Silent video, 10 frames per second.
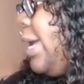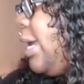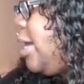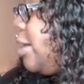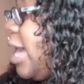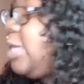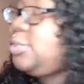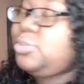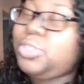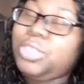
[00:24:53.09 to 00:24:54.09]
hair. I
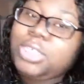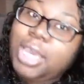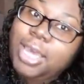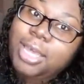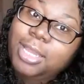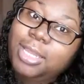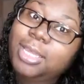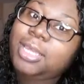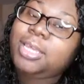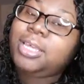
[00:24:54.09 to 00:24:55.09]
use gel,
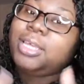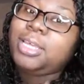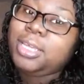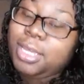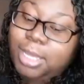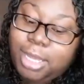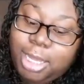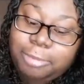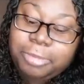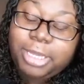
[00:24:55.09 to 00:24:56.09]

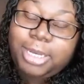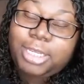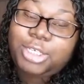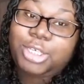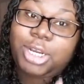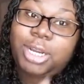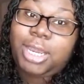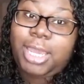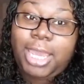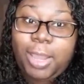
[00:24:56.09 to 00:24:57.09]
conditioner,
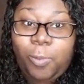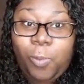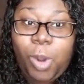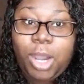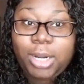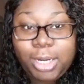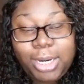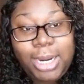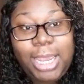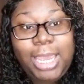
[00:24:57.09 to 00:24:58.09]
and
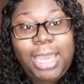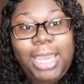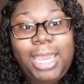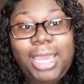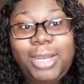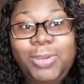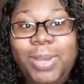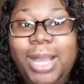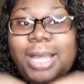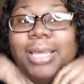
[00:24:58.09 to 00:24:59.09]
water. And you
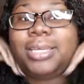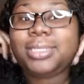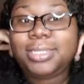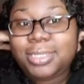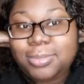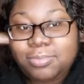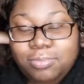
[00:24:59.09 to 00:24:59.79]
guys,